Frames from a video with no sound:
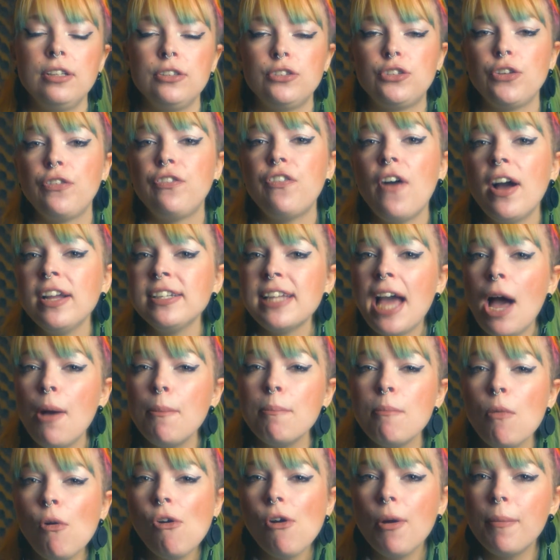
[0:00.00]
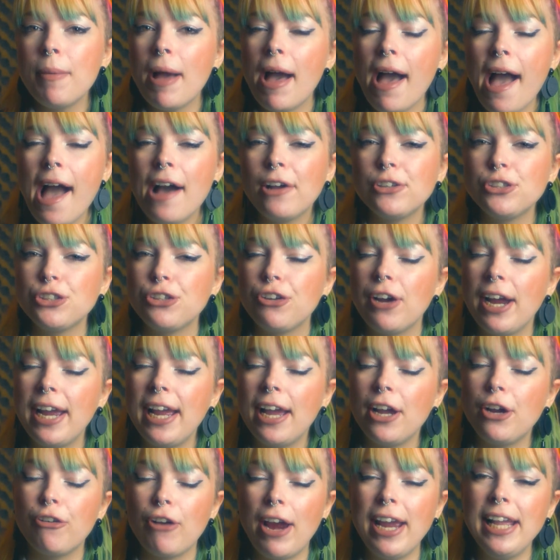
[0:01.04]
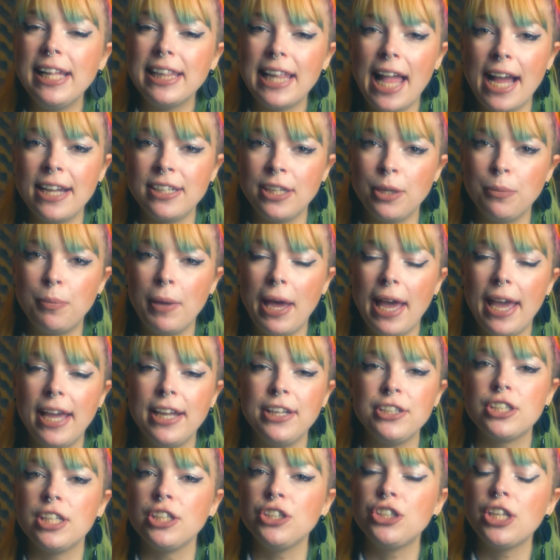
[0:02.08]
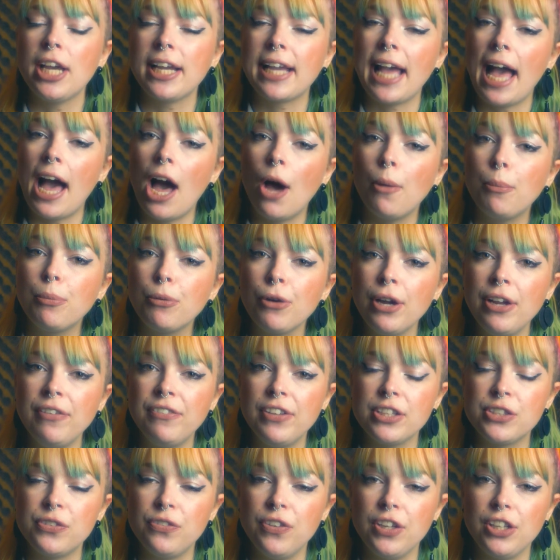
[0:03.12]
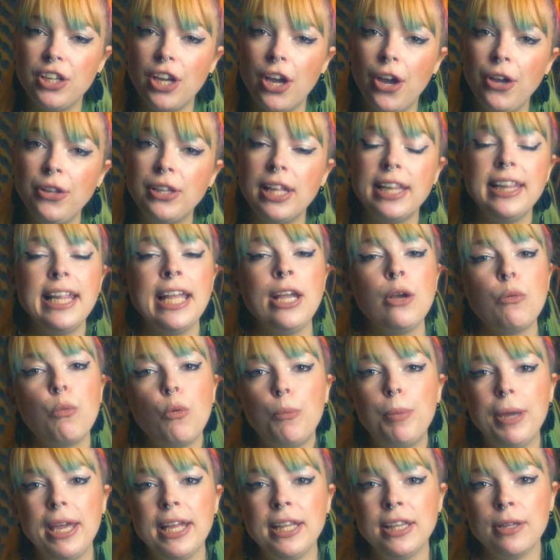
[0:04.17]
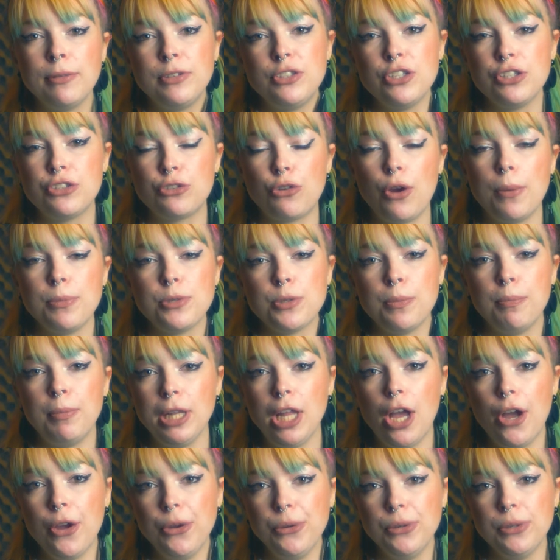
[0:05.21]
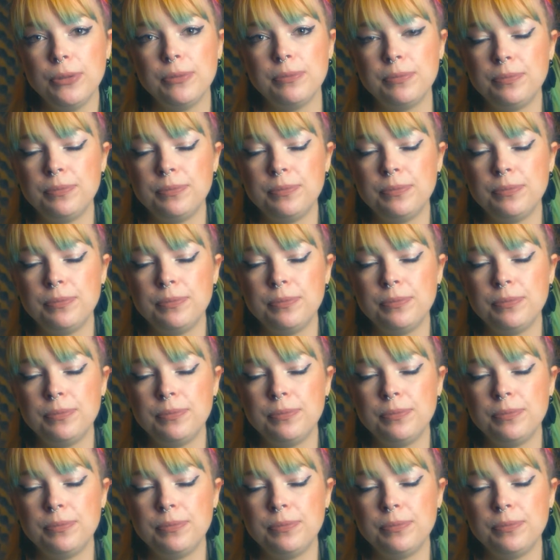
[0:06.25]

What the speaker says: To find out more about how to create a great landing page, then check out our previous video. The link will be in the description below.